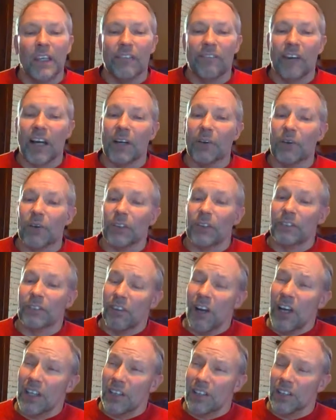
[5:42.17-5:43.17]
If I were his
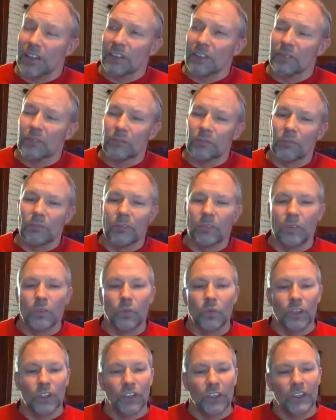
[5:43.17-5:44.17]
father,
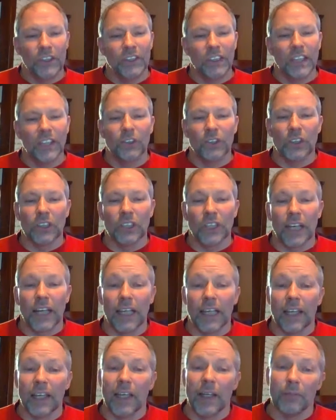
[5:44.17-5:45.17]
which essentially
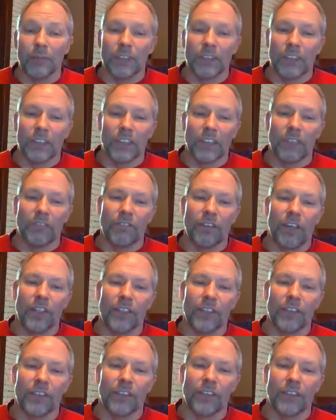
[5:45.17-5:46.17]
I am since our
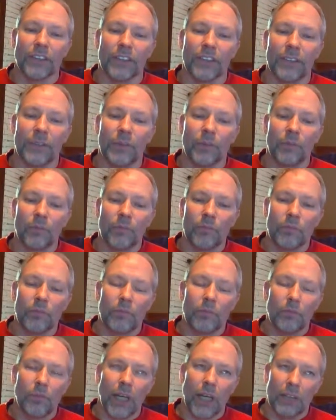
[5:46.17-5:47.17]
father is,
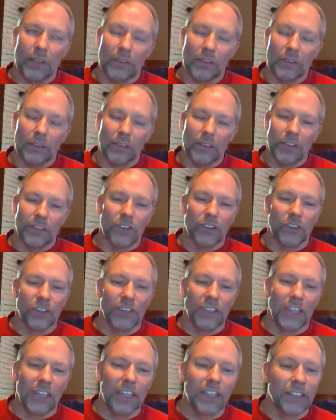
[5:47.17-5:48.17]
well, let's
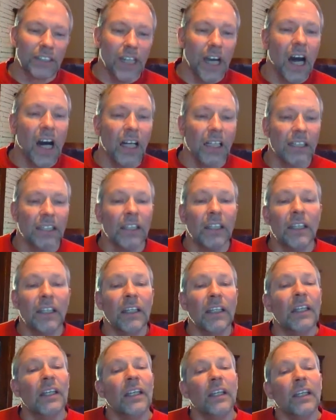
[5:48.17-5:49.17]
just say he's gone,
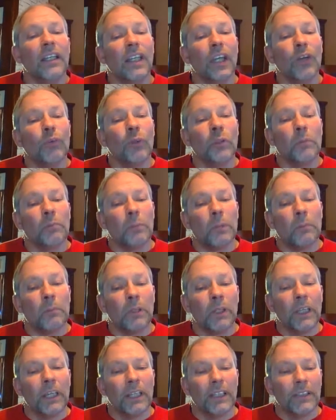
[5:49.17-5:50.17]
he wouldn't be
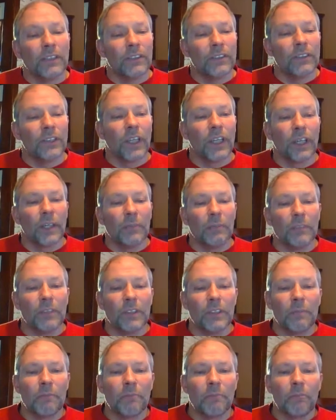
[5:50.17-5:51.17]
playing those
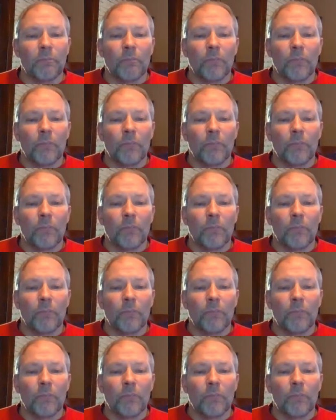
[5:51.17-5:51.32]
games.